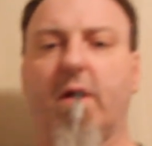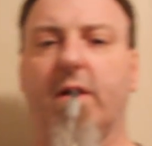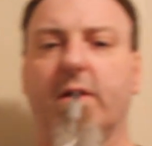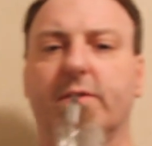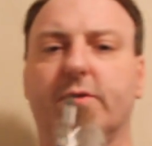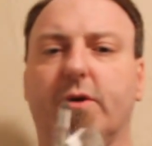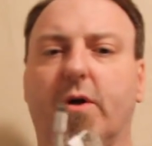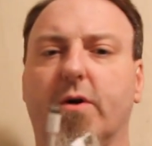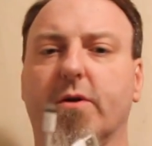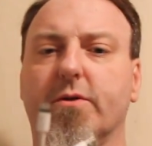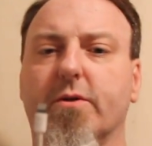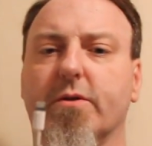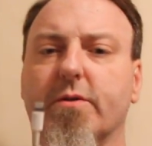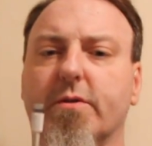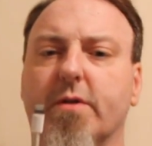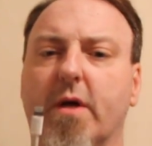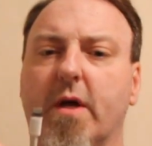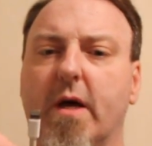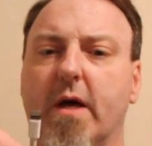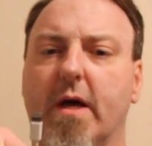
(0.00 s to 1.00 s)

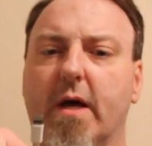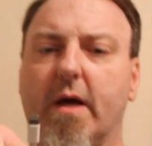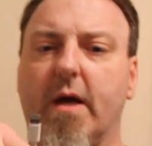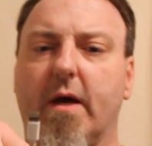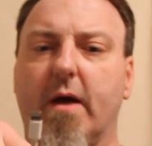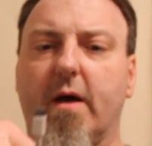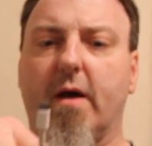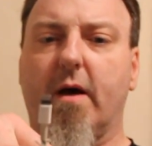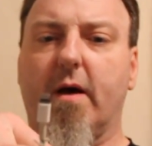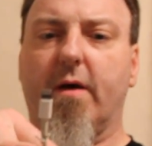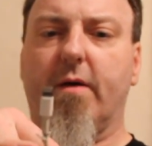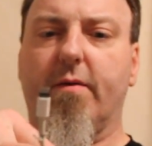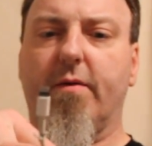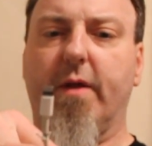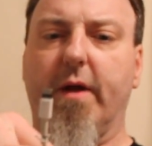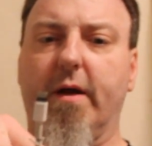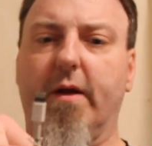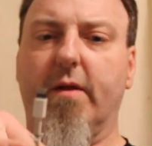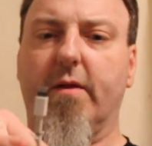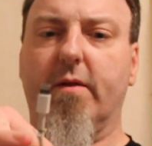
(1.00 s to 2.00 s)
chargers,
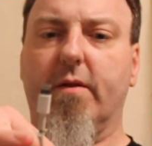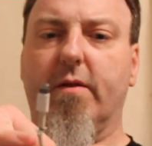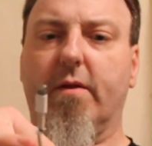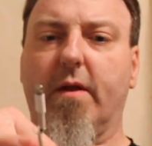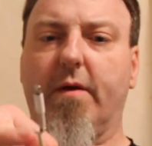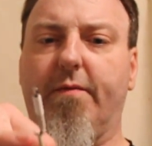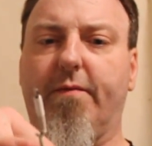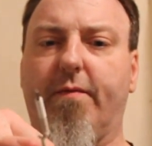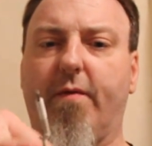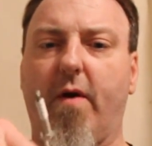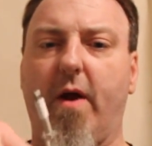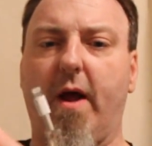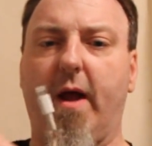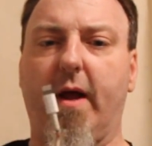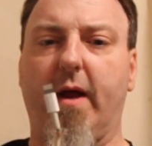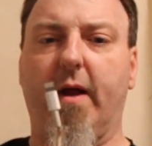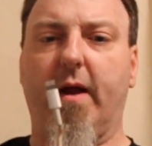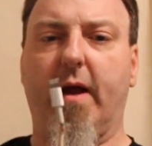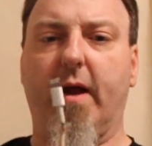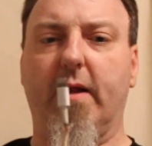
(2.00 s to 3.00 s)
they
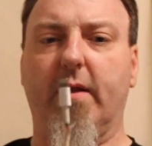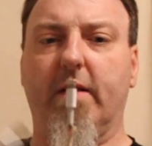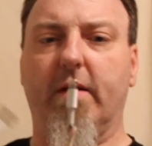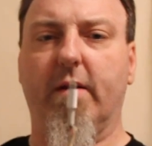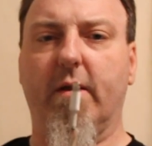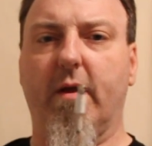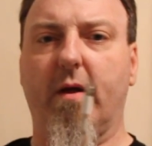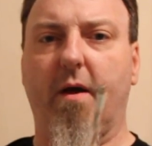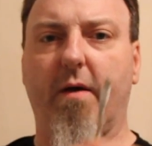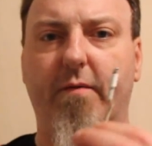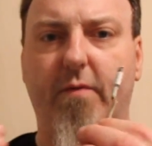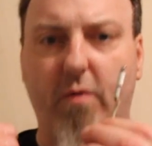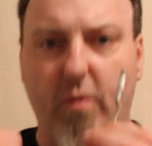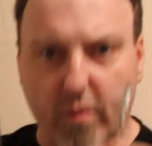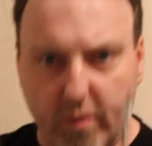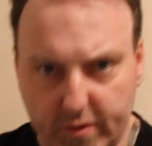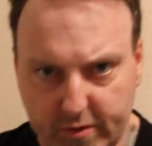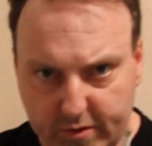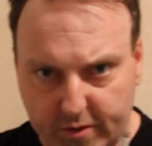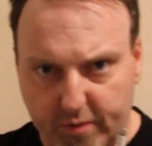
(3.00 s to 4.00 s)
fray, and of
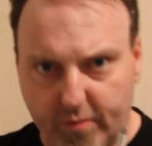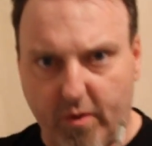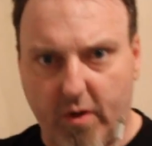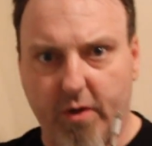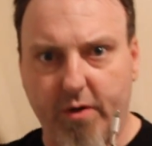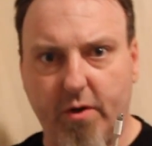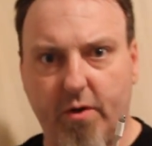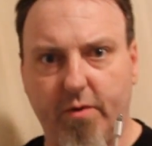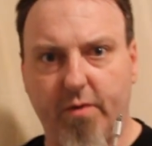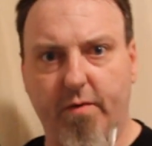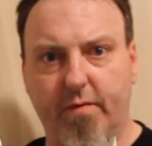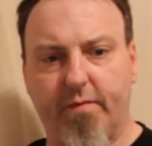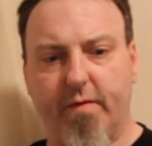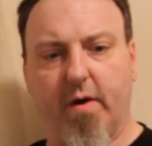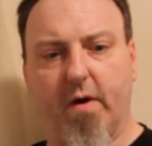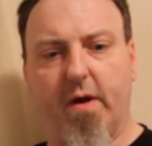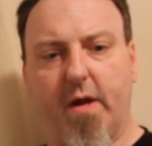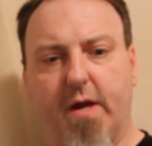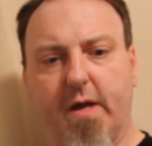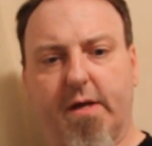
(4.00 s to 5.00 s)
course you all know they're
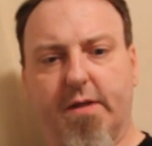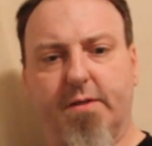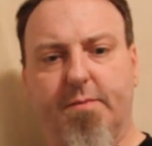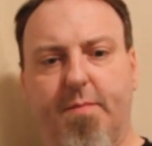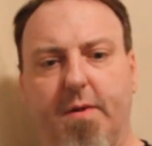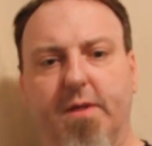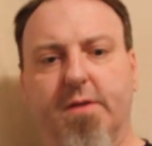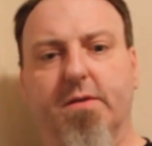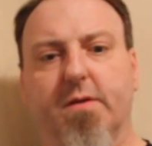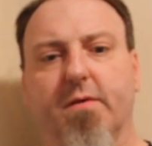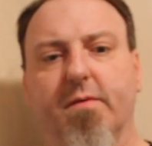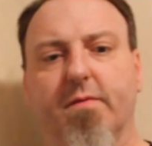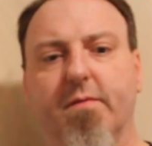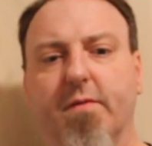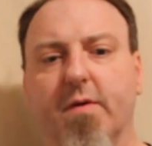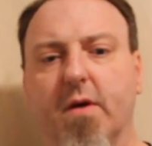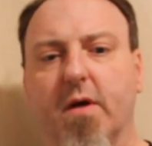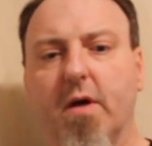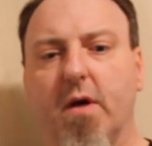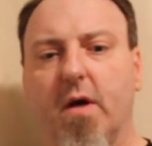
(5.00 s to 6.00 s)
very expensive.
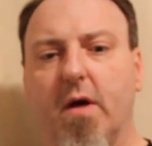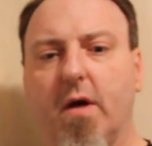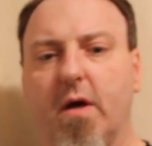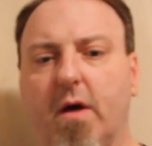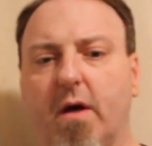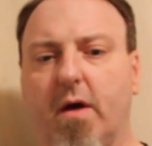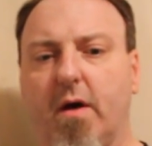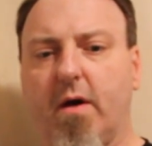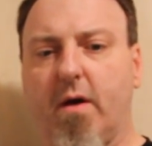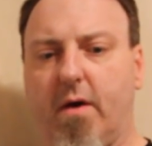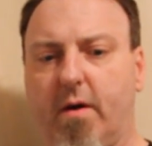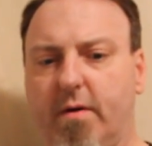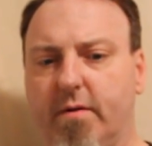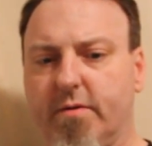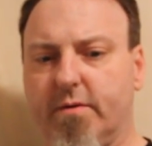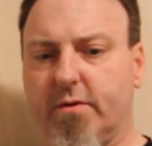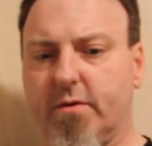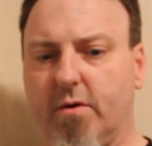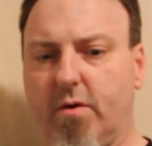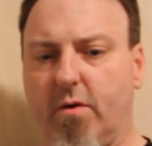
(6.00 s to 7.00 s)

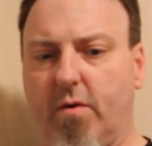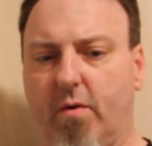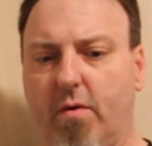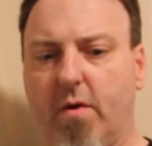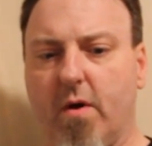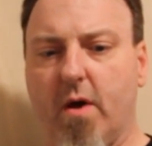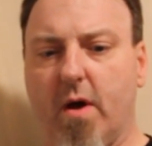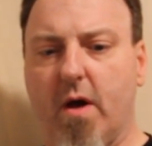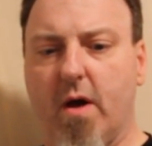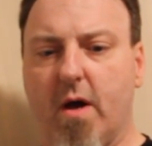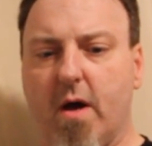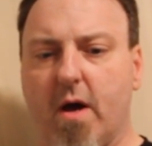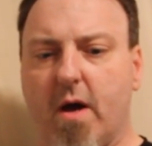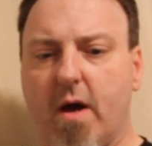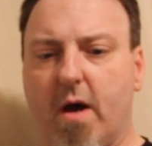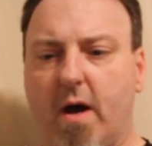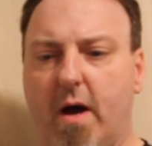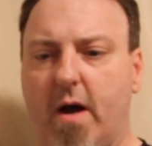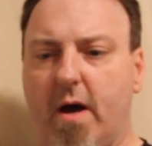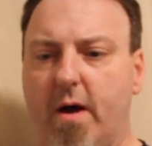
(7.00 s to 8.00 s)
So
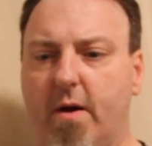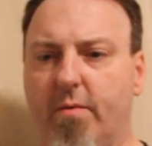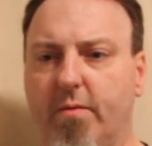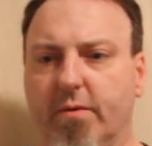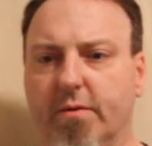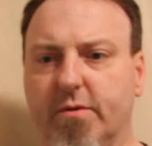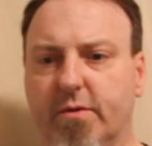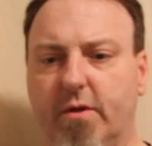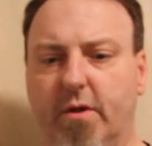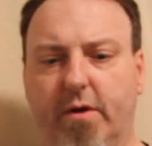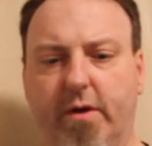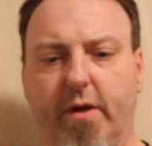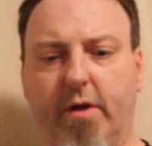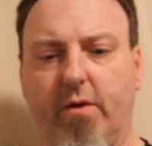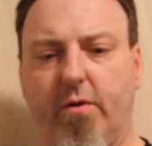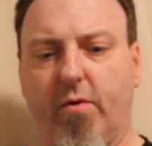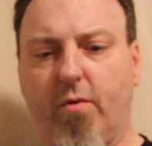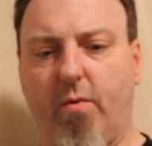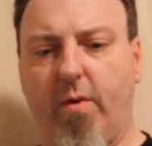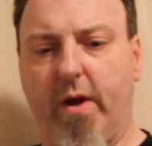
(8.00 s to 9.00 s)
I was looking
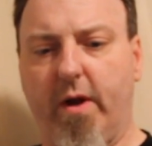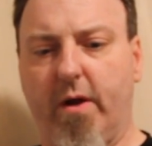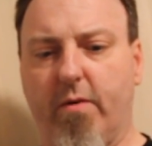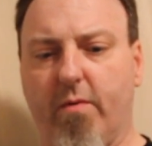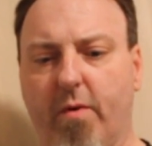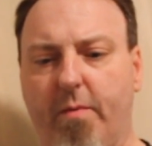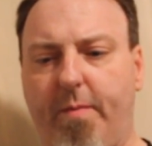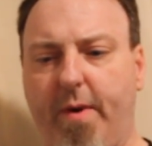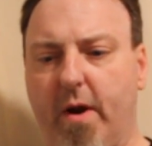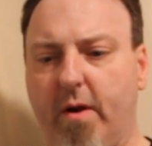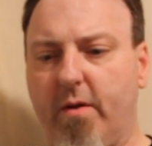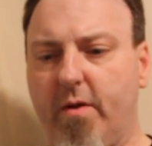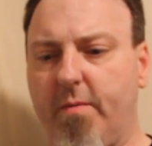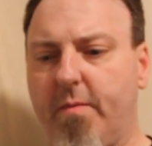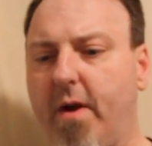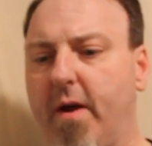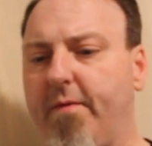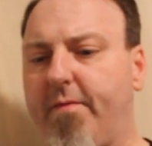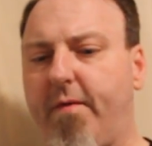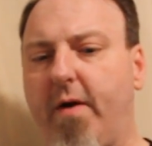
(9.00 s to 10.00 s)
to a way to repair them,
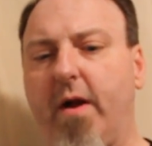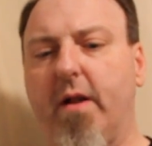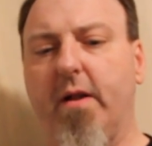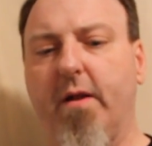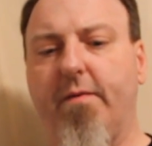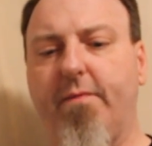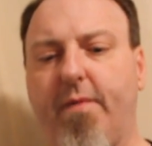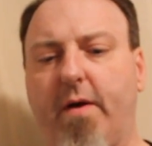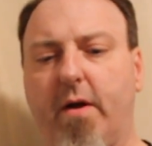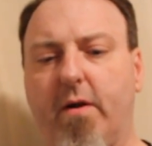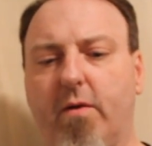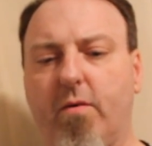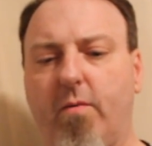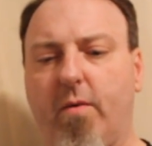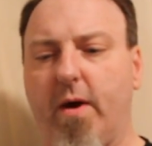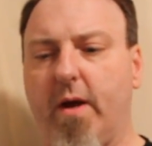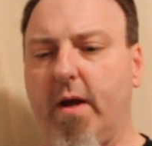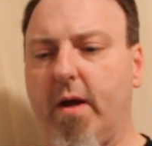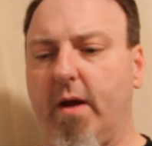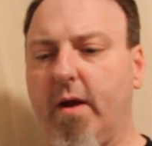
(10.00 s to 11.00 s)
and I finally found a
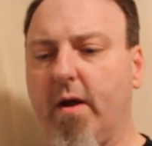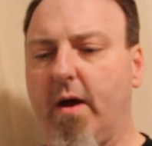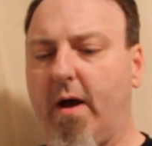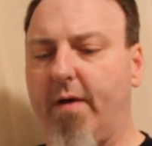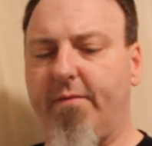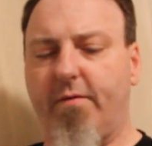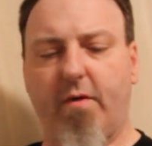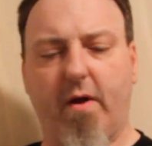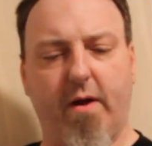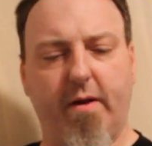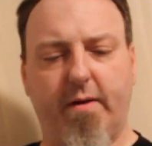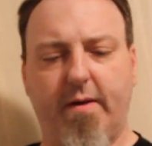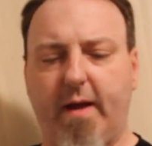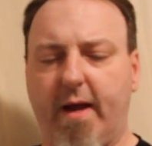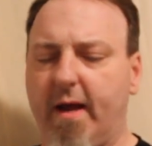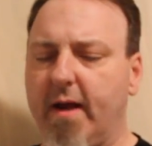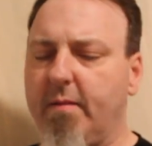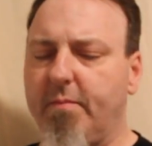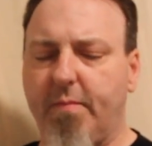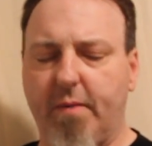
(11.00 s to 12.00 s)
way. I've tried
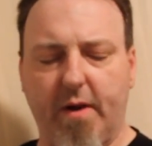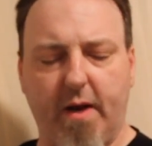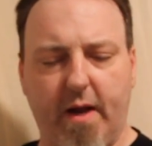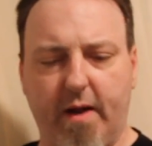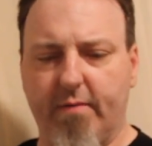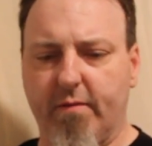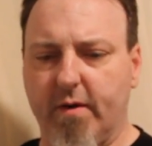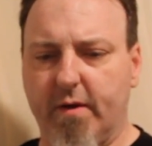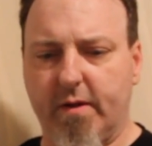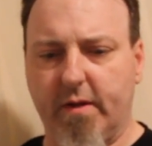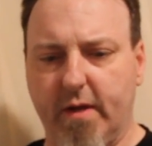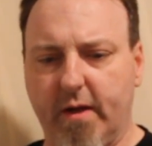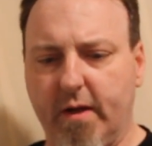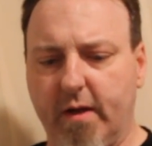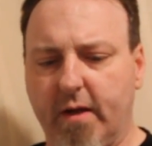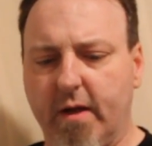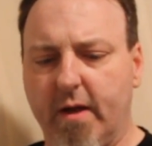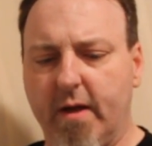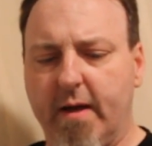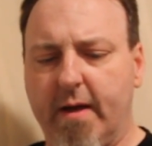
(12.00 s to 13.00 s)
tape and
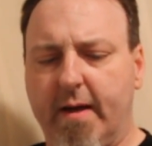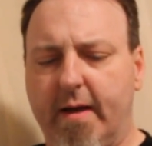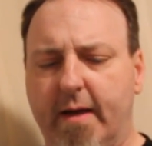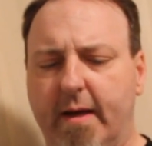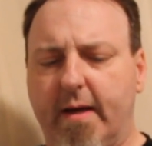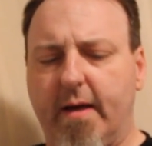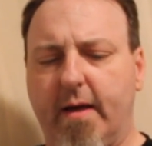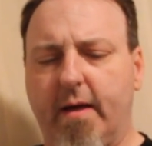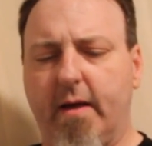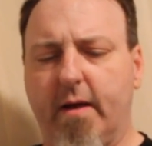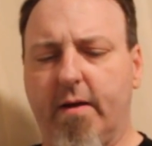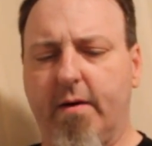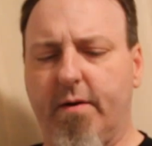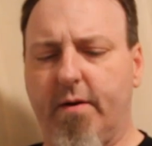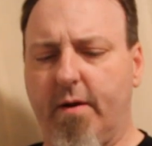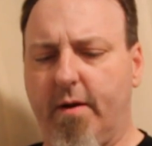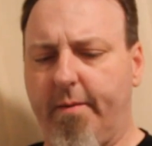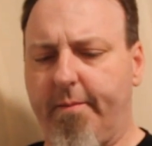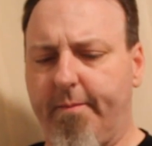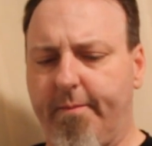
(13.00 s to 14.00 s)
everything,
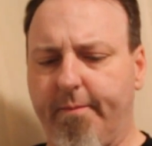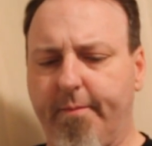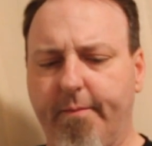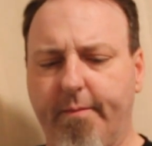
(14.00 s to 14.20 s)
and